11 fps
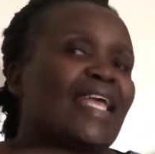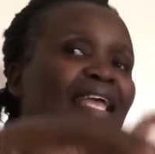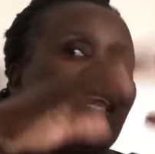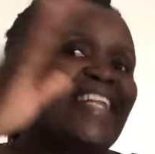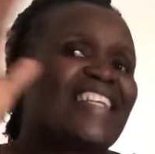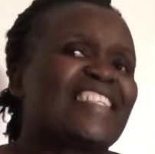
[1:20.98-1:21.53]

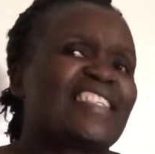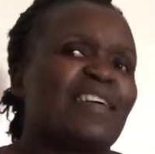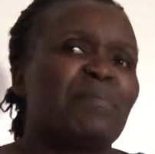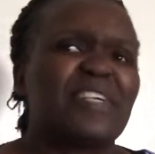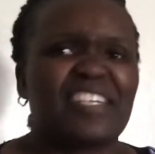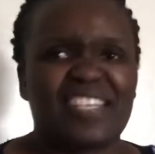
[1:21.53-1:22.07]
In a
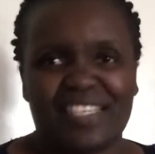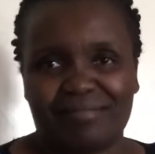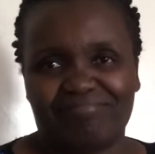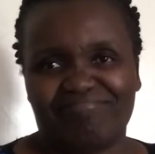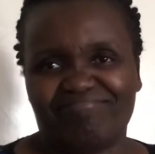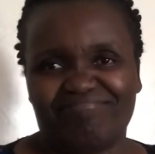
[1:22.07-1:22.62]
summary.
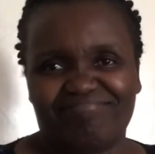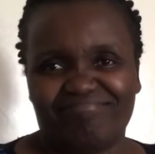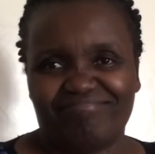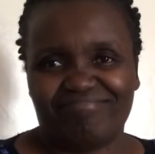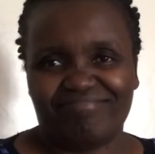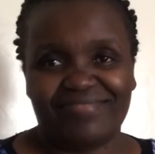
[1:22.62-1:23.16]

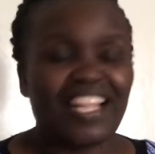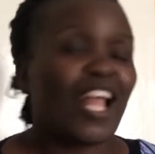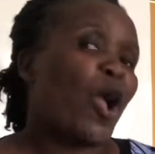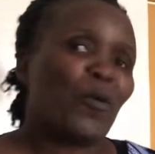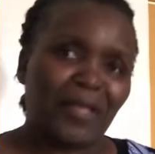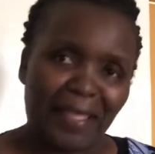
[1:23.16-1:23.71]

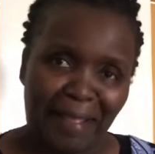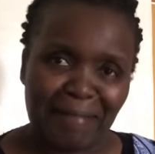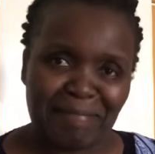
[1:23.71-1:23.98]
Okay.